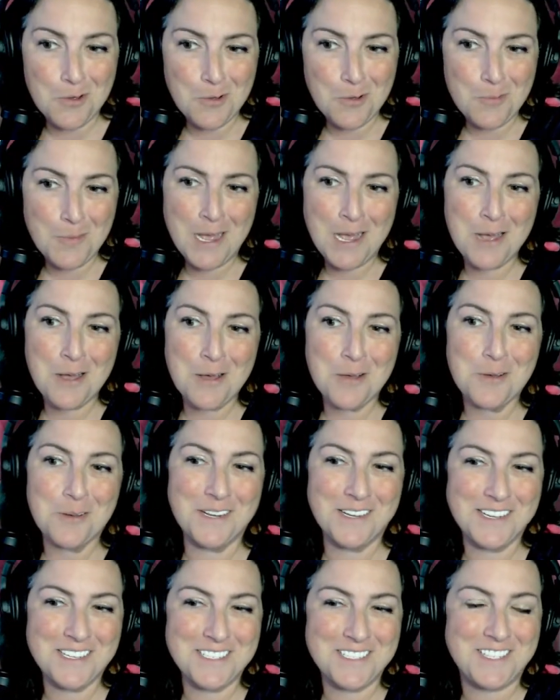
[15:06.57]
about.
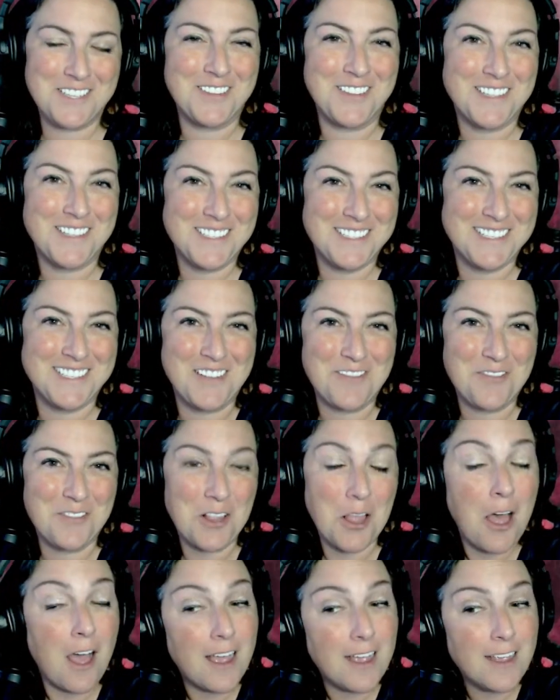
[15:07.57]
I do that stuff a
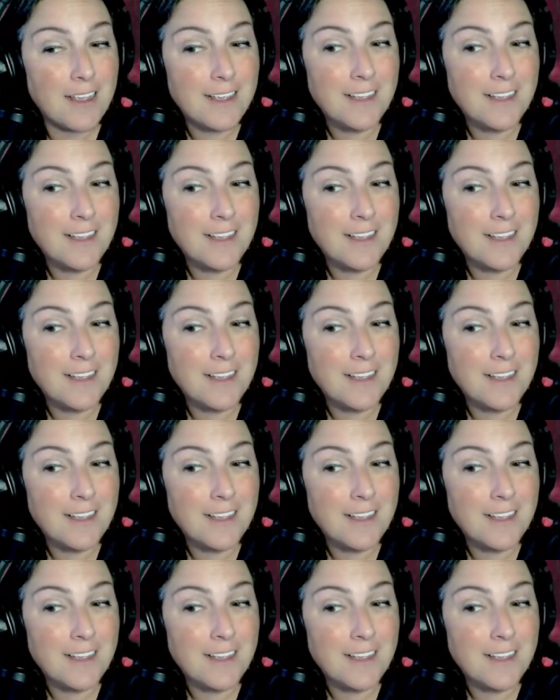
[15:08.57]
lot.